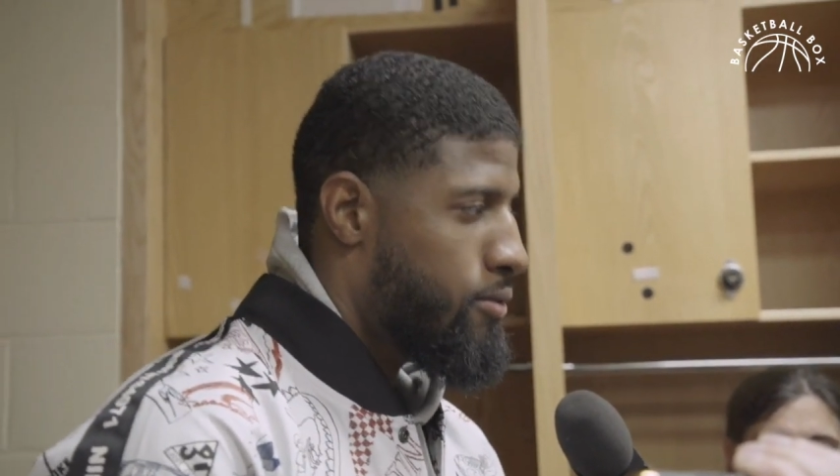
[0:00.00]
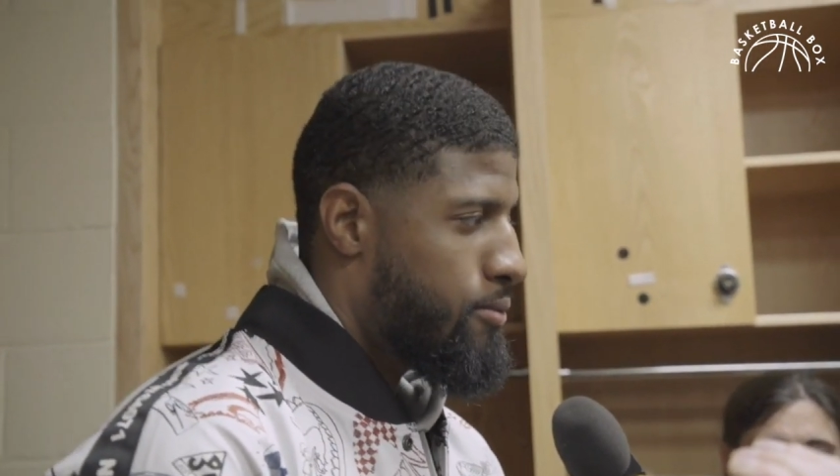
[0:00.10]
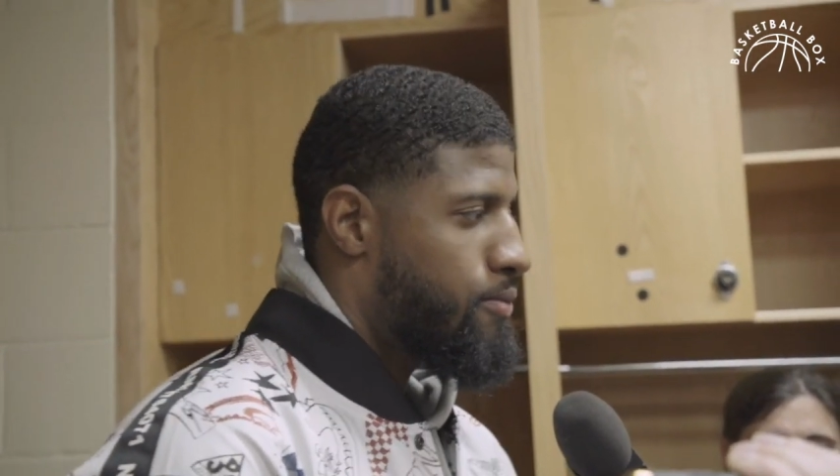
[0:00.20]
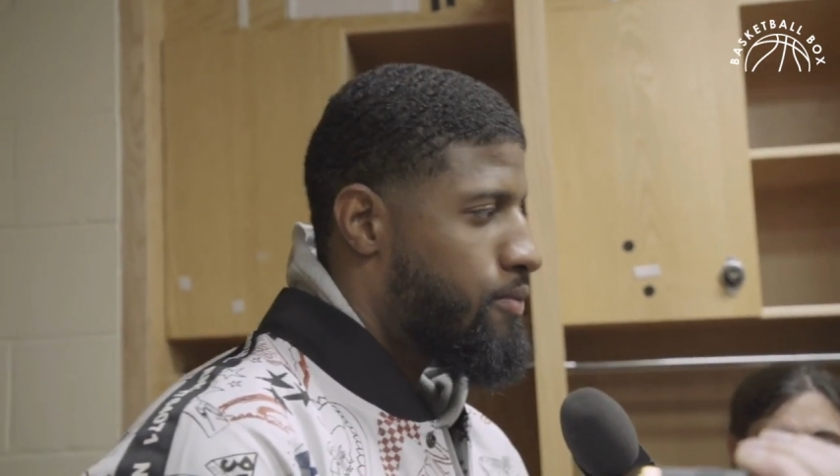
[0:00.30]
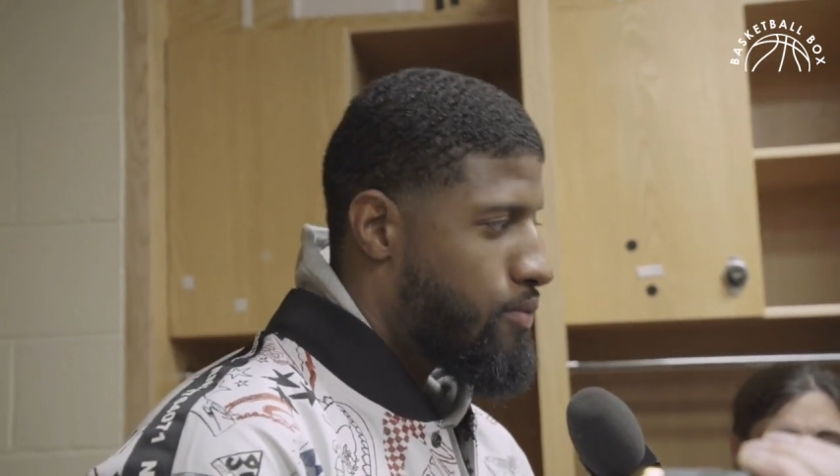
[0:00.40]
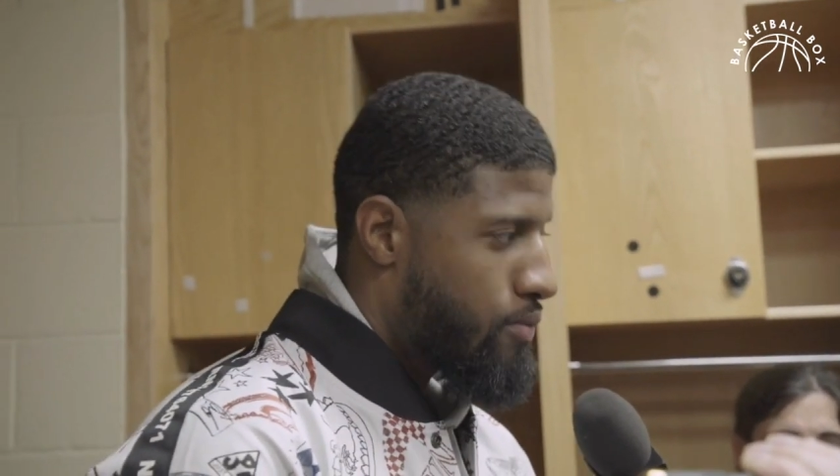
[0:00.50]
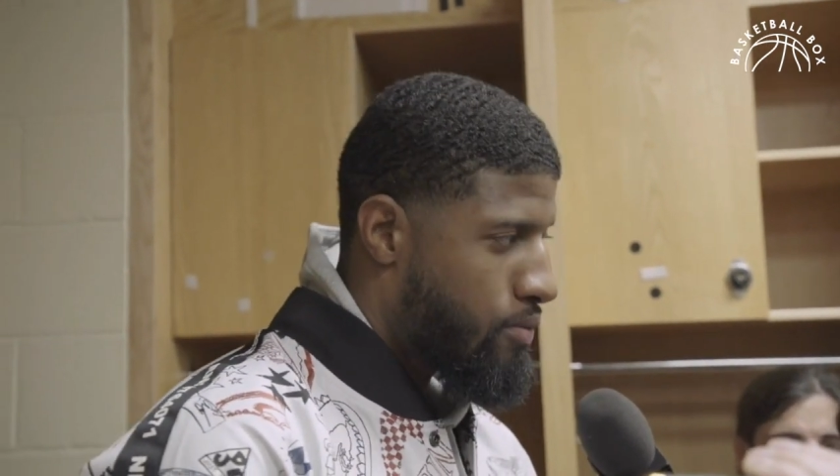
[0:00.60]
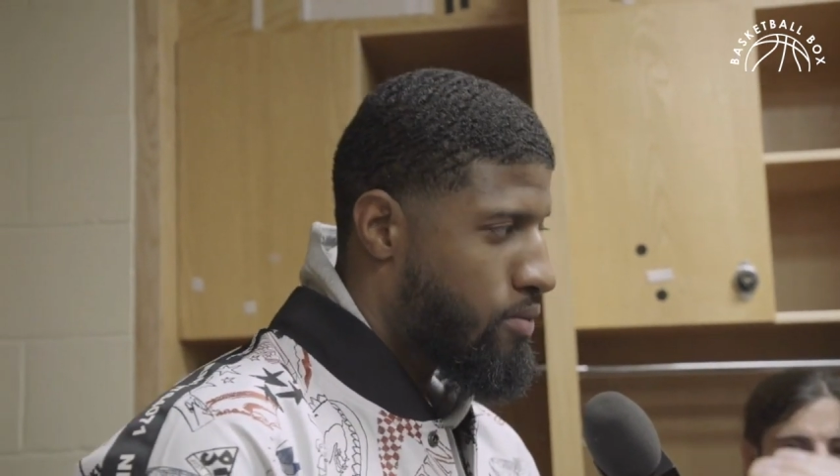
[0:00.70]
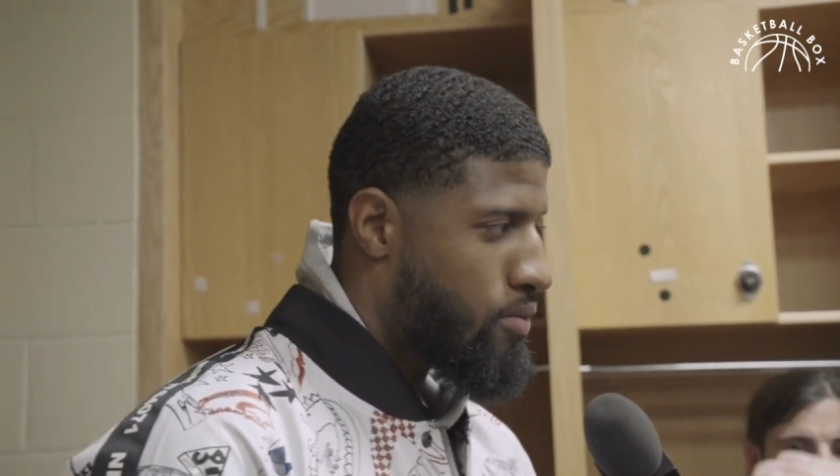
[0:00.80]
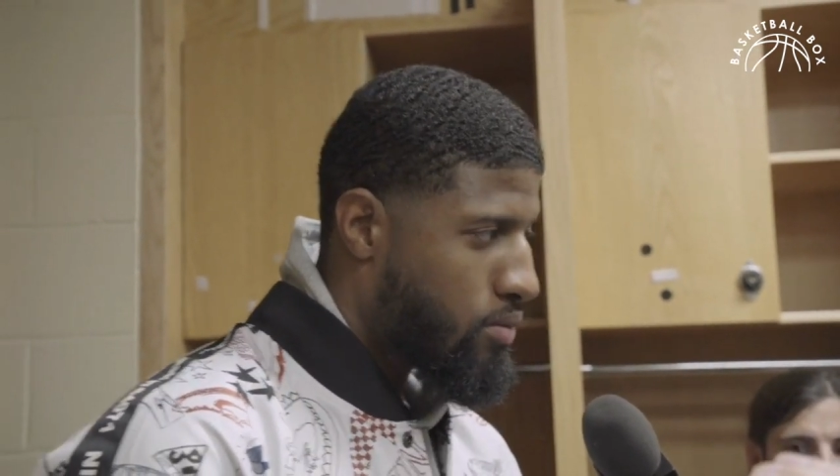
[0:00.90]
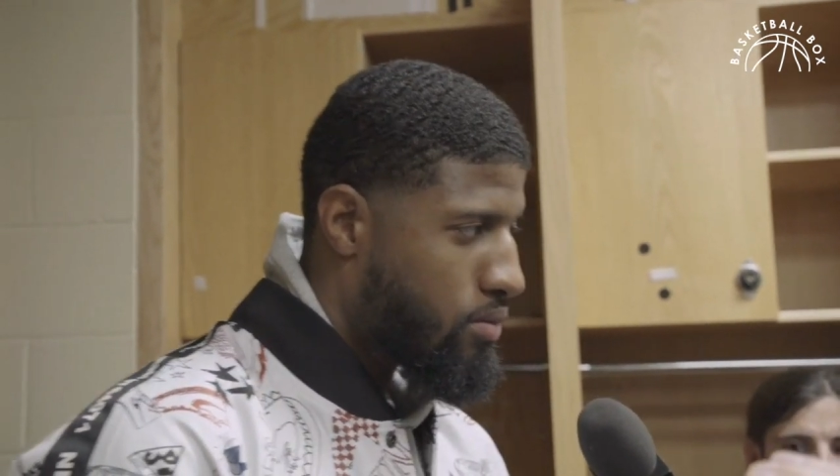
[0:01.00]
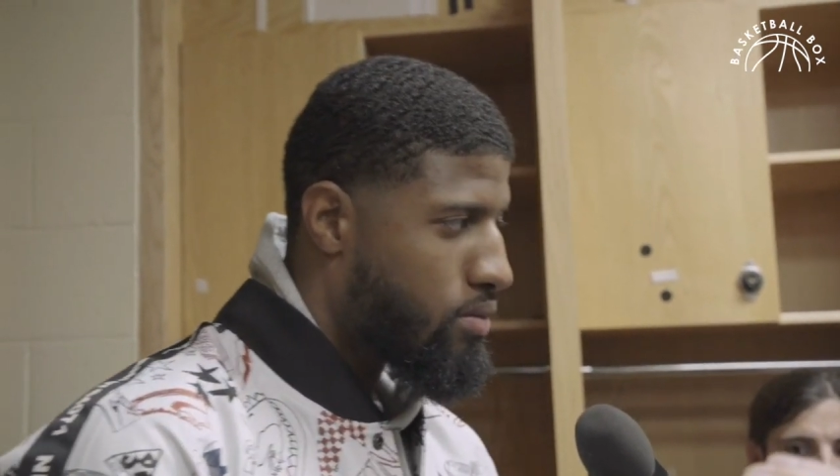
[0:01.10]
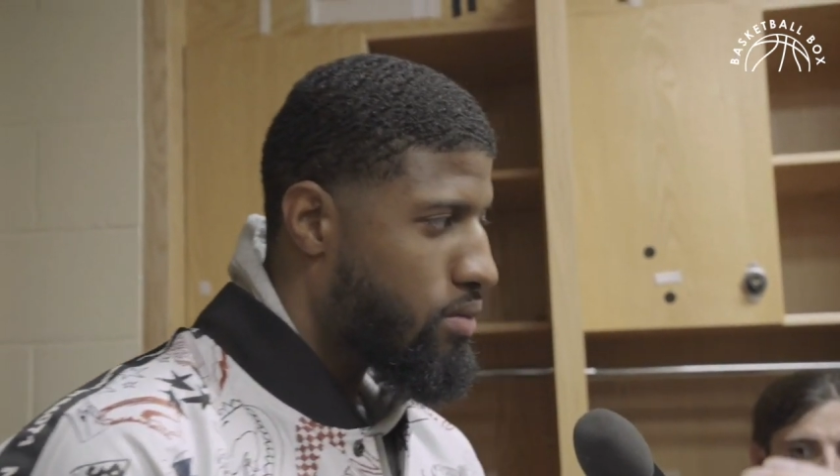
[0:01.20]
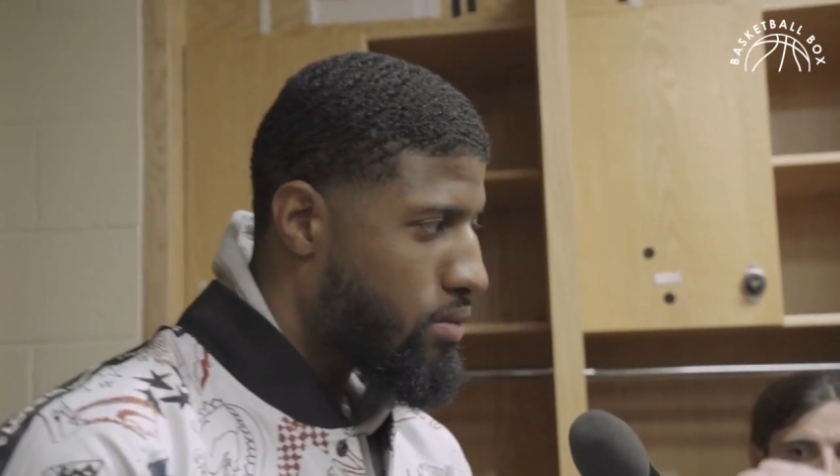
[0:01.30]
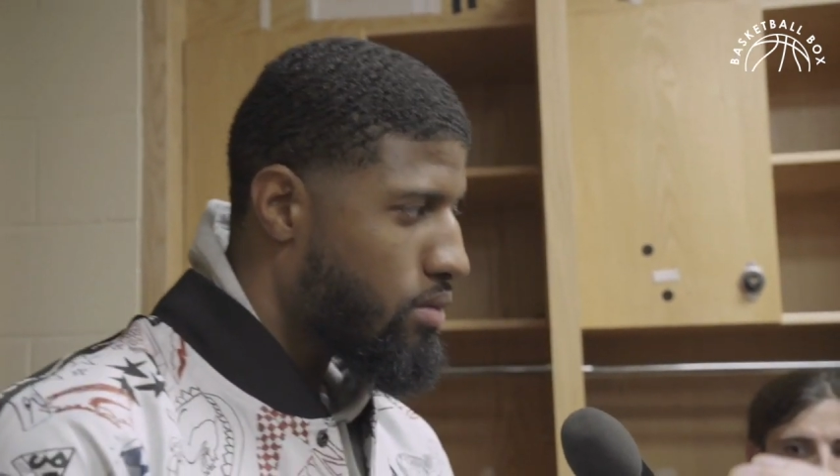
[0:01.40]
the fans still show you
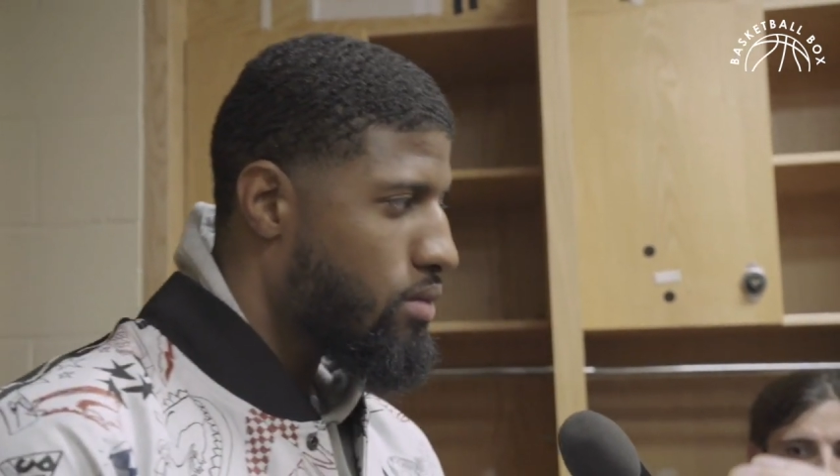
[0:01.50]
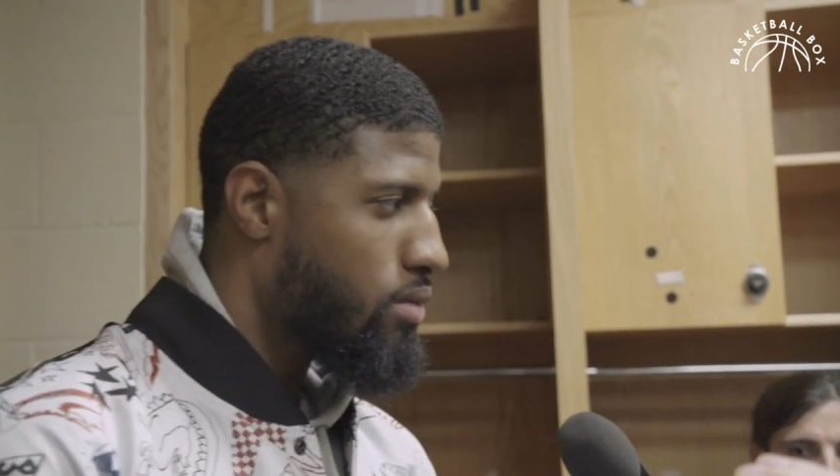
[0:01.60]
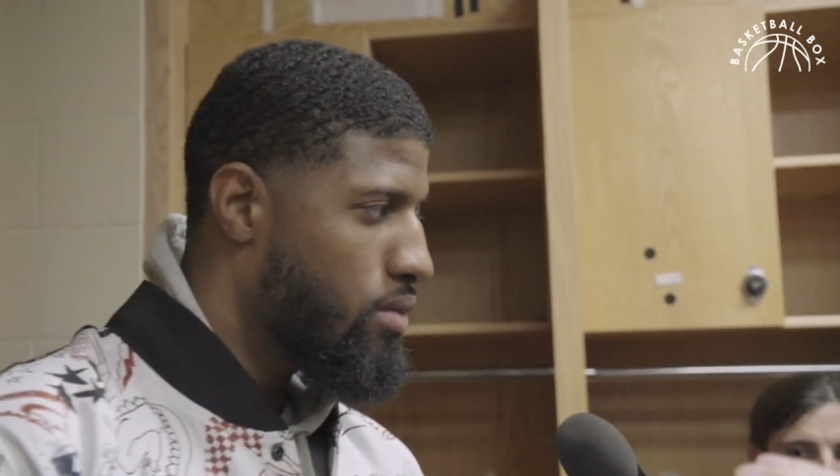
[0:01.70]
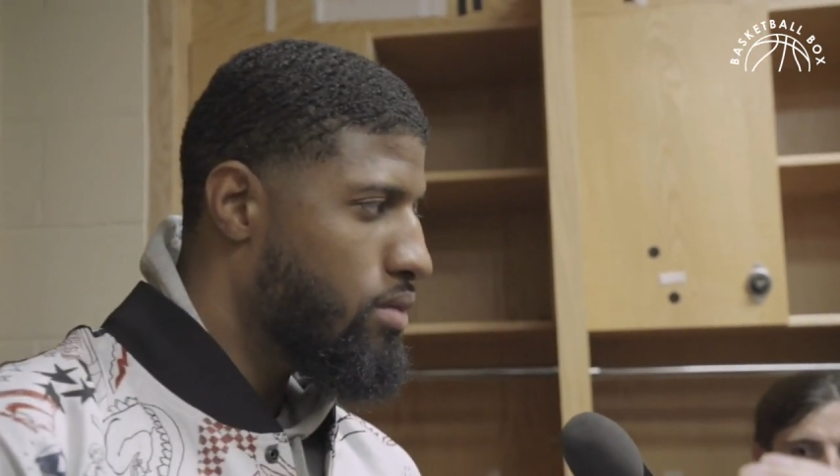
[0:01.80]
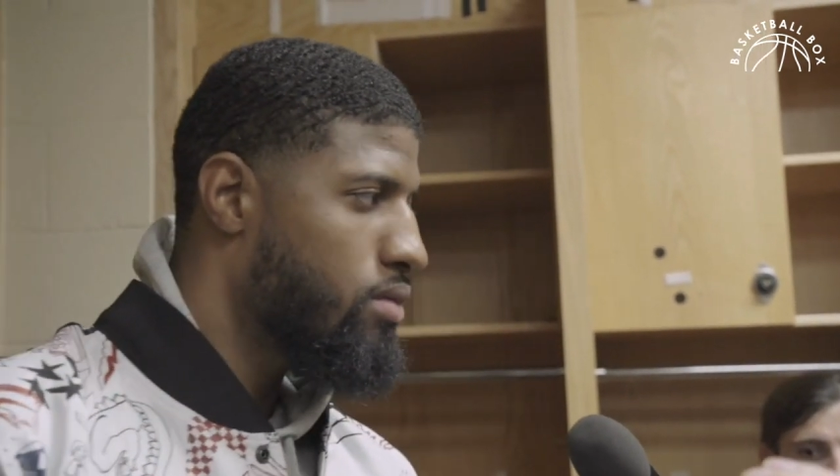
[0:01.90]
love and the city does.